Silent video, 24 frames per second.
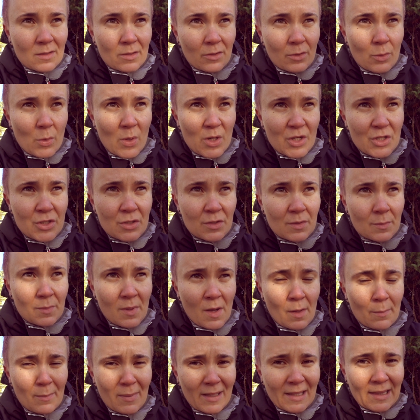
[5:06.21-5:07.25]
a question
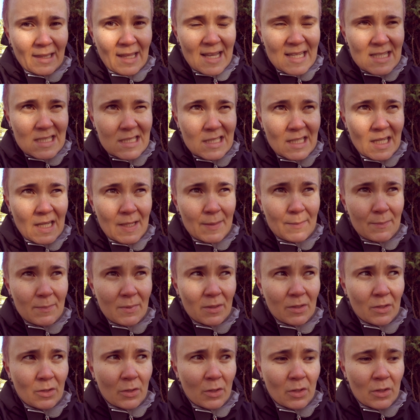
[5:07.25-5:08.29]
about my last name
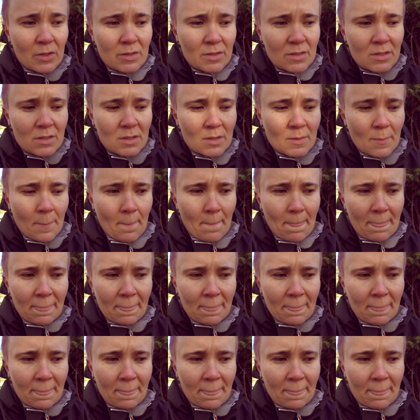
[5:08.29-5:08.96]
because